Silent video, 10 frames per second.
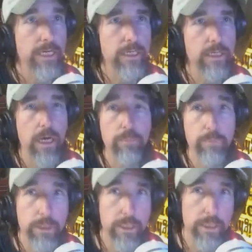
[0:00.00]
it and put
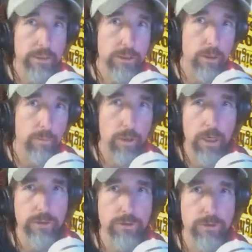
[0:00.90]
it into a
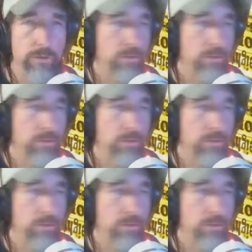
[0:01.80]
browser,